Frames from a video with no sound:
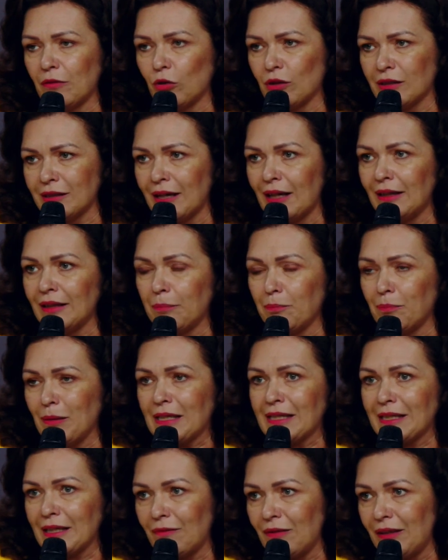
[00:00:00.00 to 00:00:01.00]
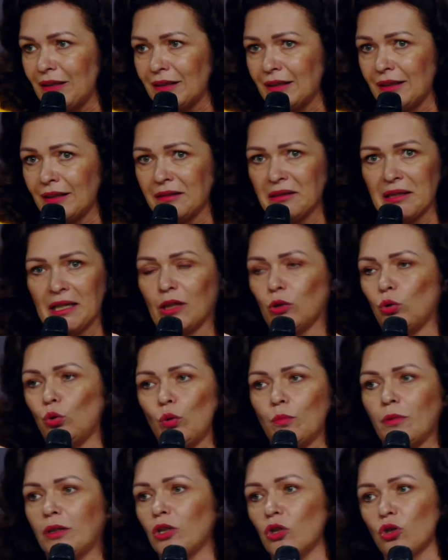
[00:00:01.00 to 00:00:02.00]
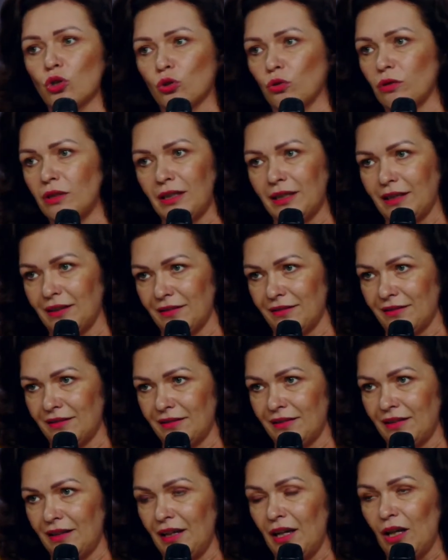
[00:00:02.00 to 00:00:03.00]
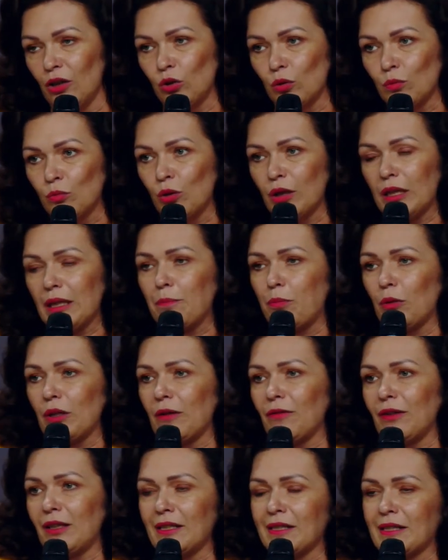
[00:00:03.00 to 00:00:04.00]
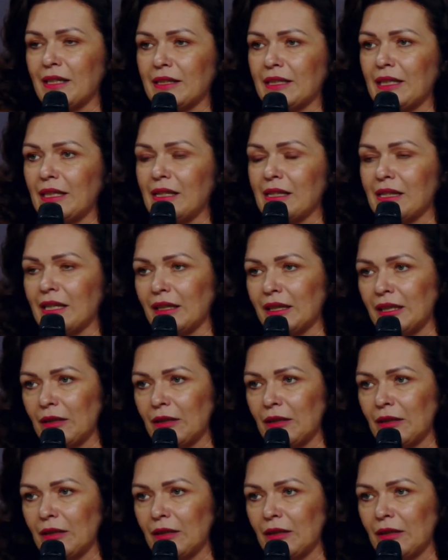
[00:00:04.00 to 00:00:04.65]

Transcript: aware to be a patriot and i want them to do what i am doing